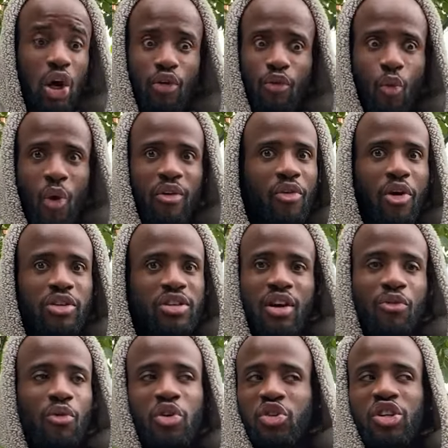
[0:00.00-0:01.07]
I started off way faster
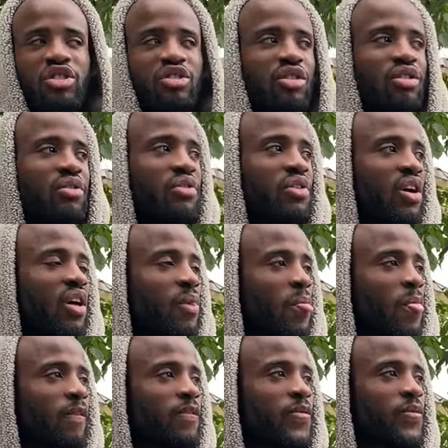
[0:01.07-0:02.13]
than I thought I was going to start off.
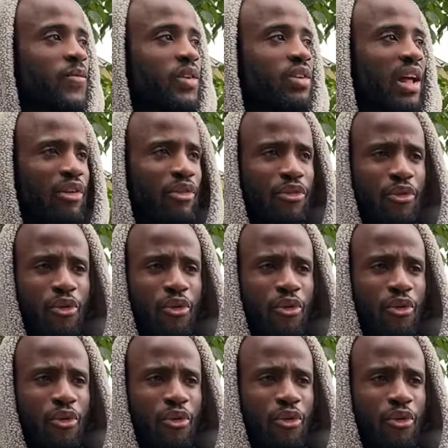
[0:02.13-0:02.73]
Like